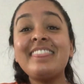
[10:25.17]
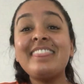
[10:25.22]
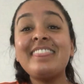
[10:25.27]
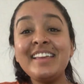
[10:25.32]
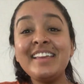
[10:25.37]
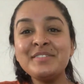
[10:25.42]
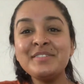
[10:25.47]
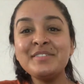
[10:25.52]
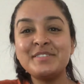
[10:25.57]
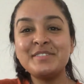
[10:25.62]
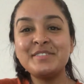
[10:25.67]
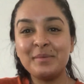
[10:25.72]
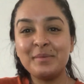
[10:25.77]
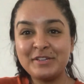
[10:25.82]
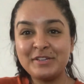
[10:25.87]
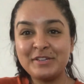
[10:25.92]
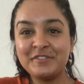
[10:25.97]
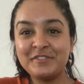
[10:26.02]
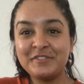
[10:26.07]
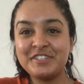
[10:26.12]
Thank you so
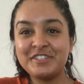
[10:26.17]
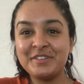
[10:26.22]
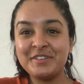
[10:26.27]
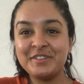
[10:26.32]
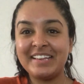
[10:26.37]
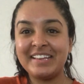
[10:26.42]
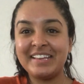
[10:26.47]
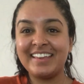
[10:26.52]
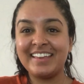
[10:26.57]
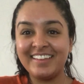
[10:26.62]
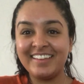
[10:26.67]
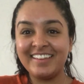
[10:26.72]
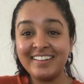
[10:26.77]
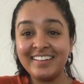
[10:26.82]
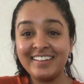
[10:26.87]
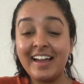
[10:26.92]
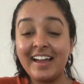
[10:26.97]
much for tuning in.